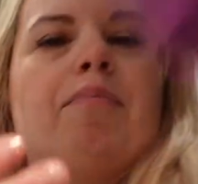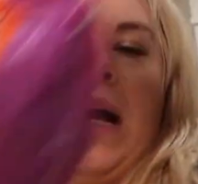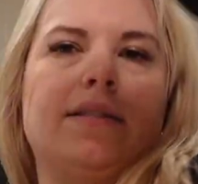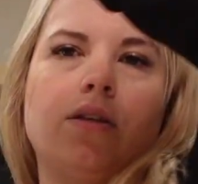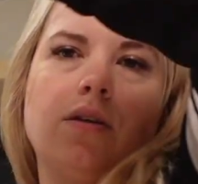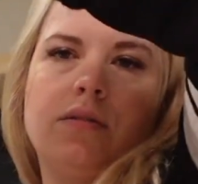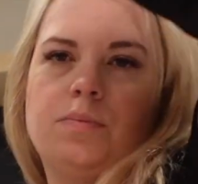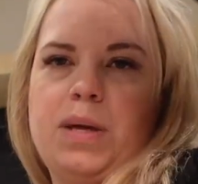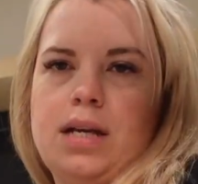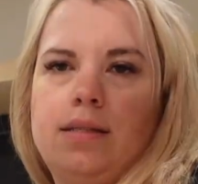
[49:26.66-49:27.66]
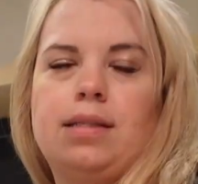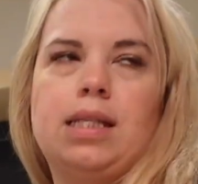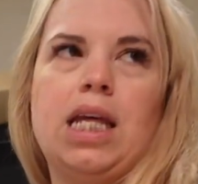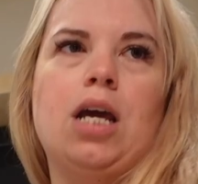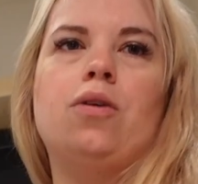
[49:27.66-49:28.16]
pretzels because
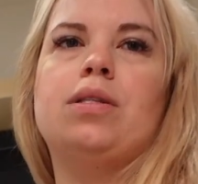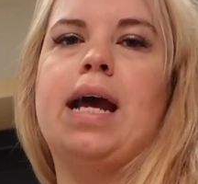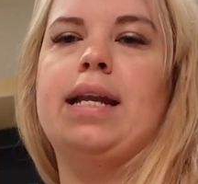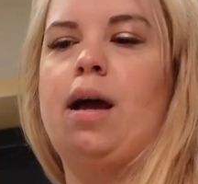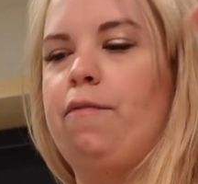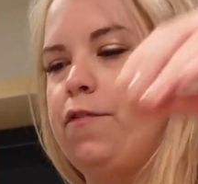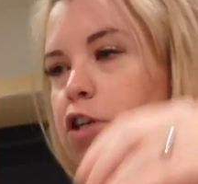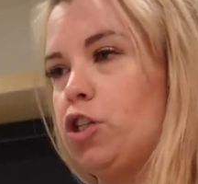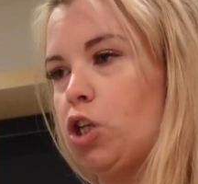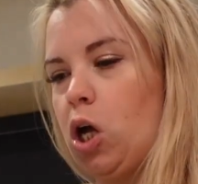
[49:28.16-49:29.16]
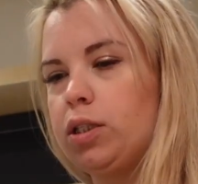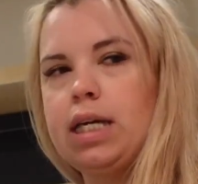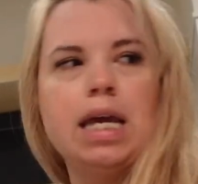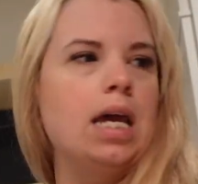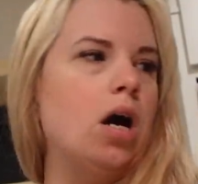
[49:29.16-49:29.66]
Theo signed up for
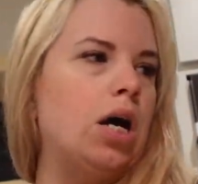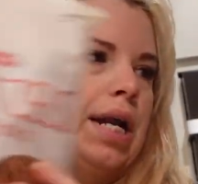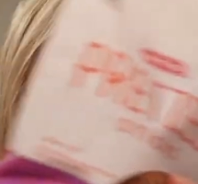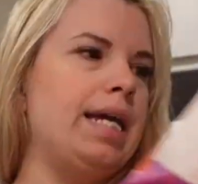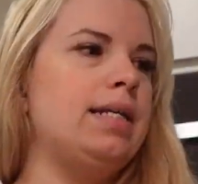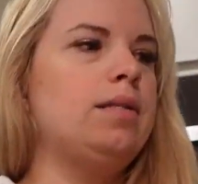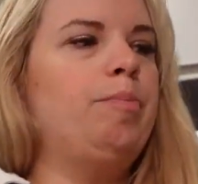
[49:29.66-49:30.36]
salty on his